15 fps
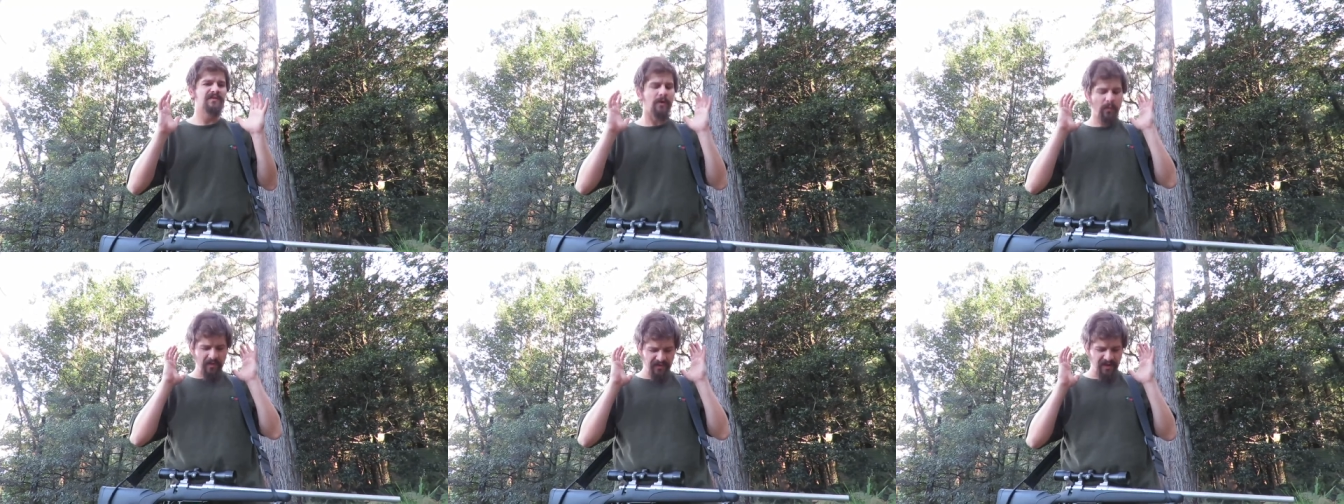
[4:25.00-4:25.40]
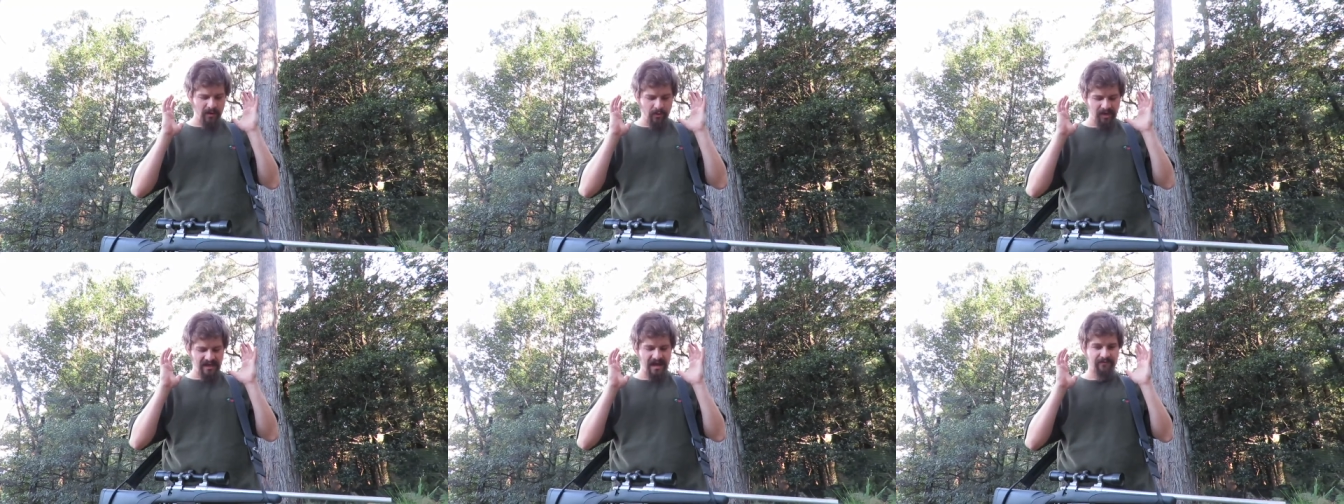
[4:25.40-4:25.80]
So one thing I
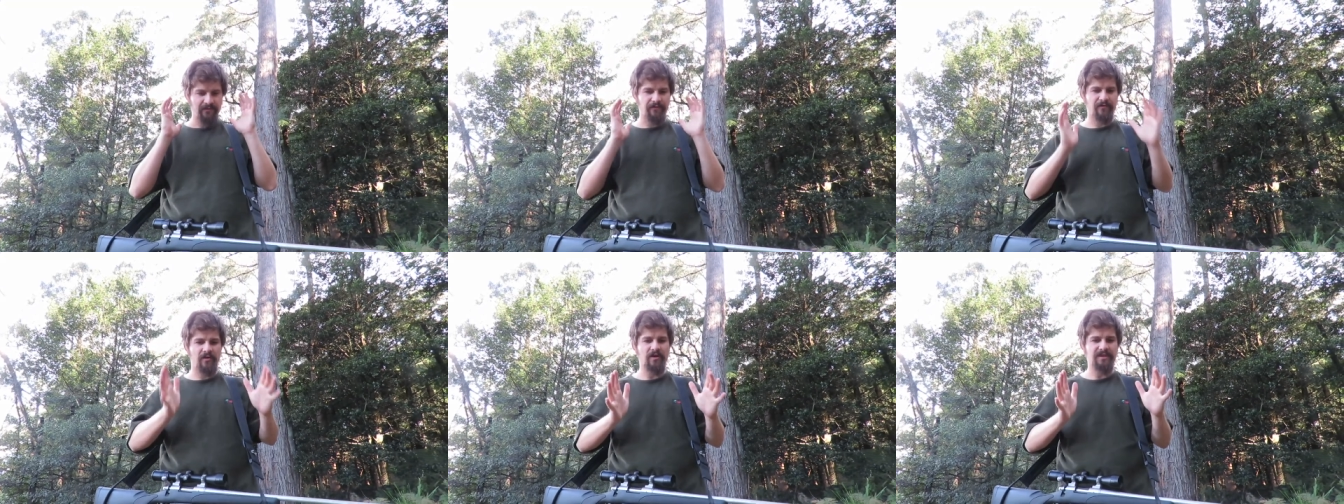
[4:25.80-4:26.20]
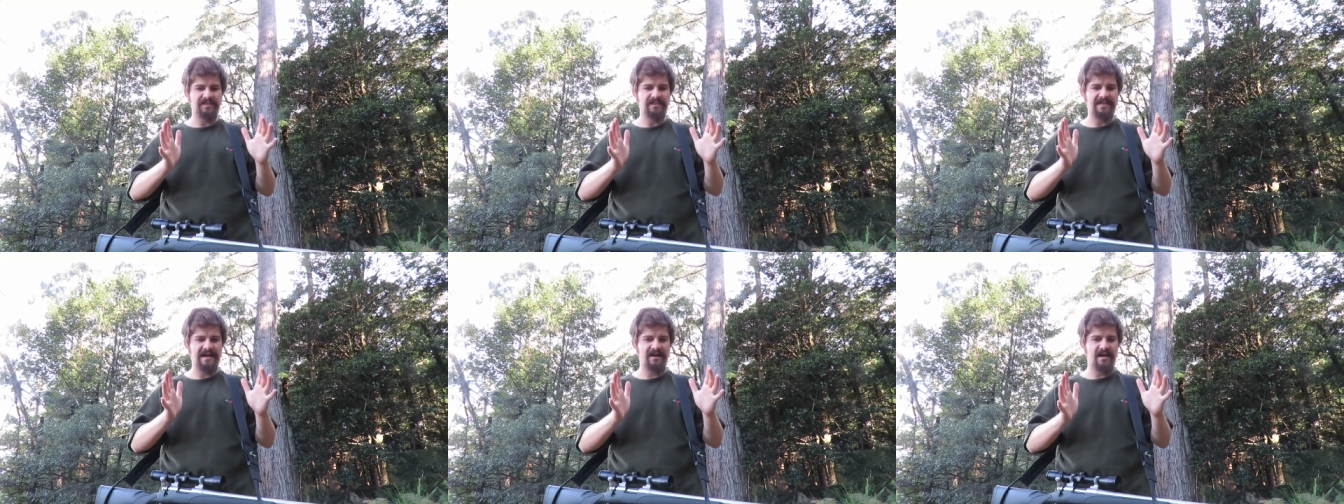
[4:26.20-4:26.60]
want to cover
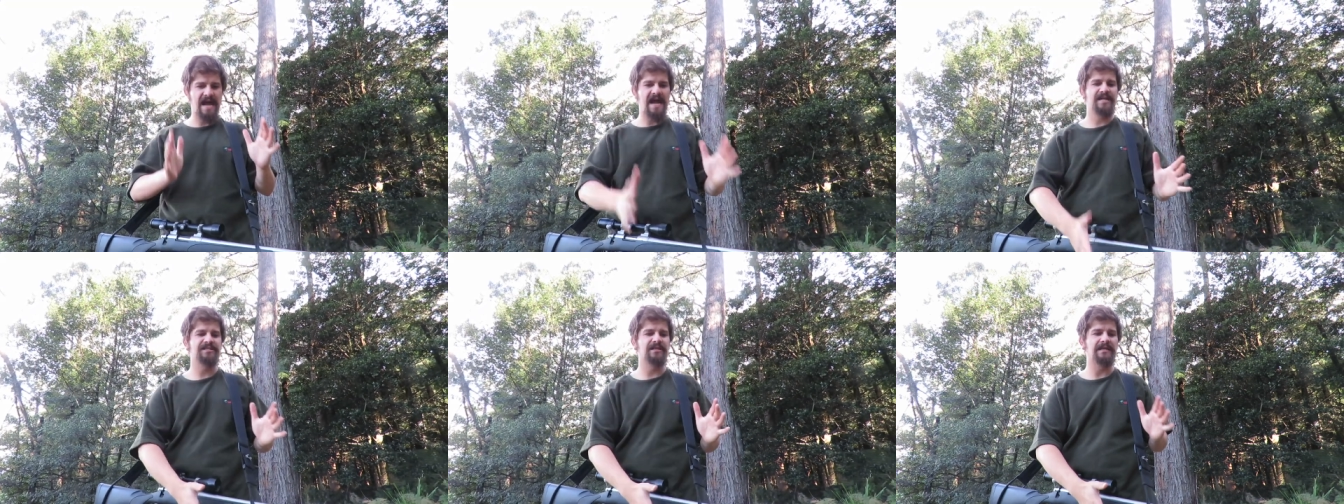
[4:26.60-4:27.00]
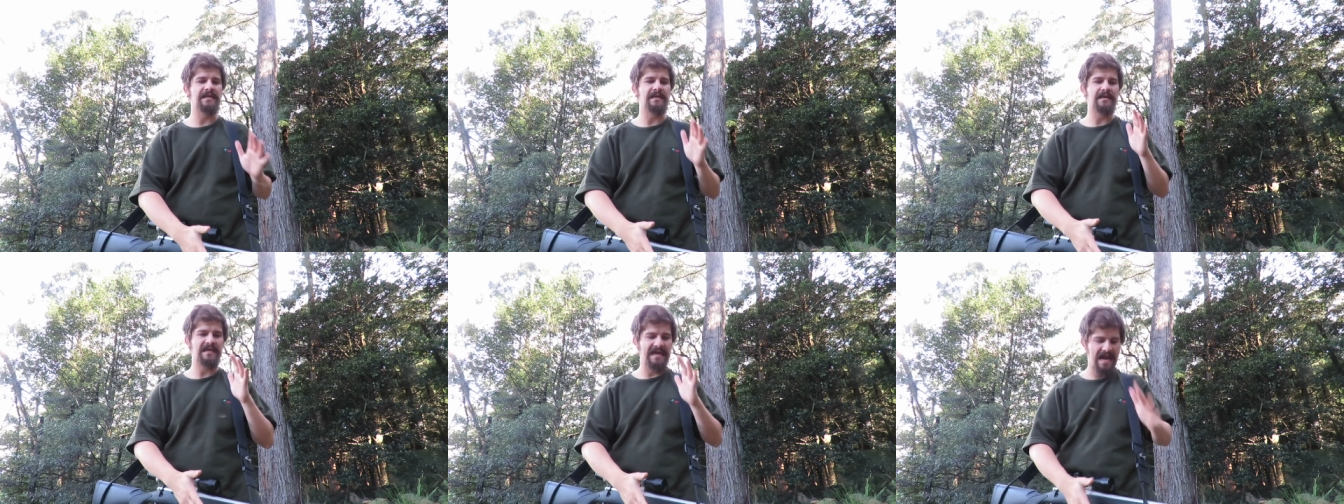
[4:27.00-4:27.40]
first is how you're
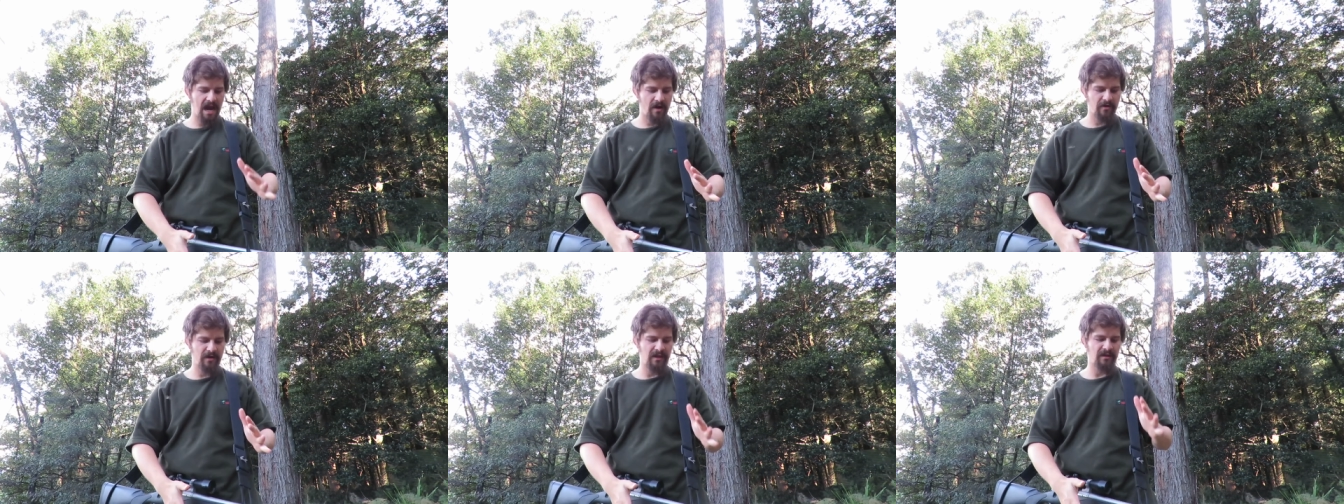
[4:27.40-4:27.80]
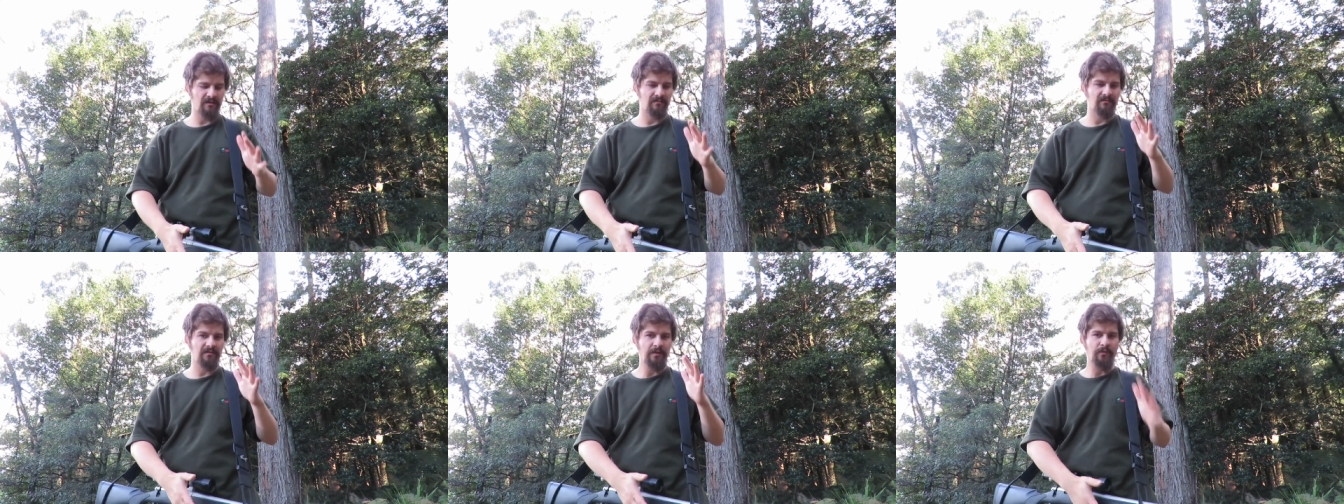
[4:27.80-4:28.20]
actually
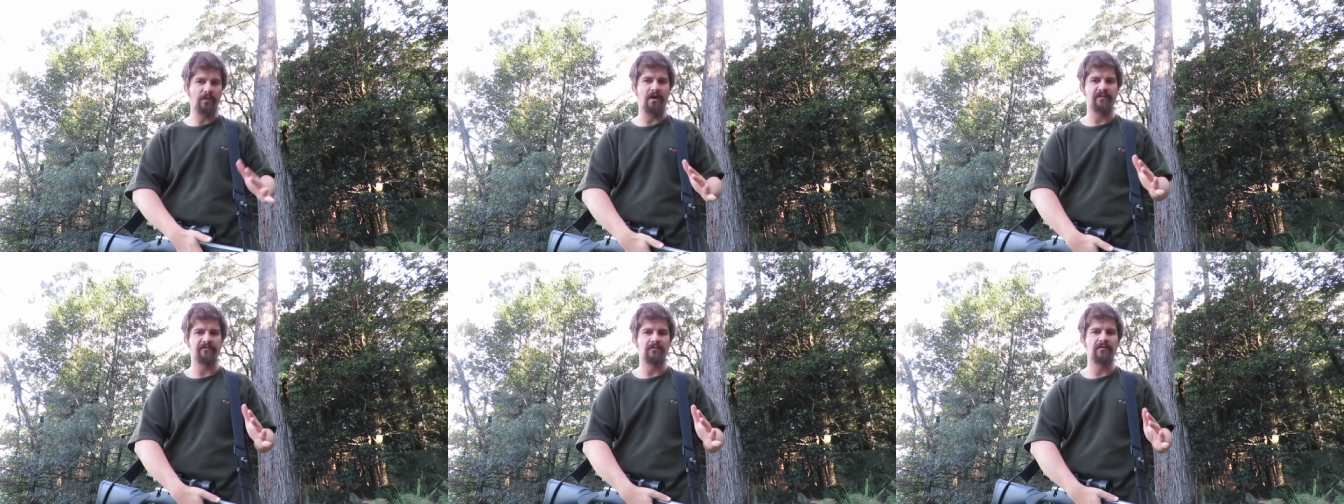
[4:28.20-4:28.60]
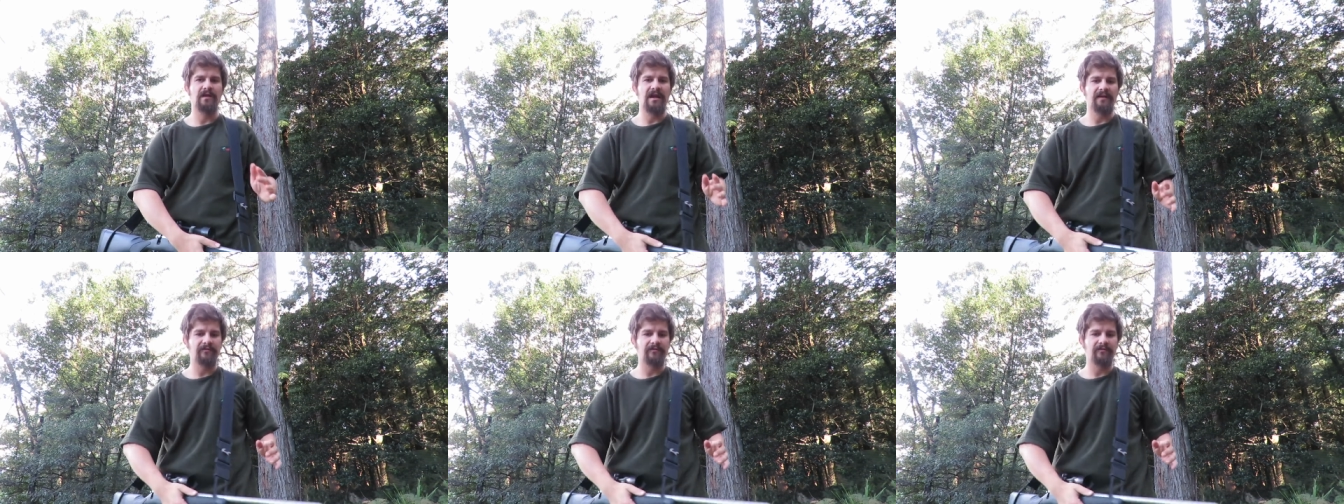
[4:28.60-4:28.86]
carrying your rifle.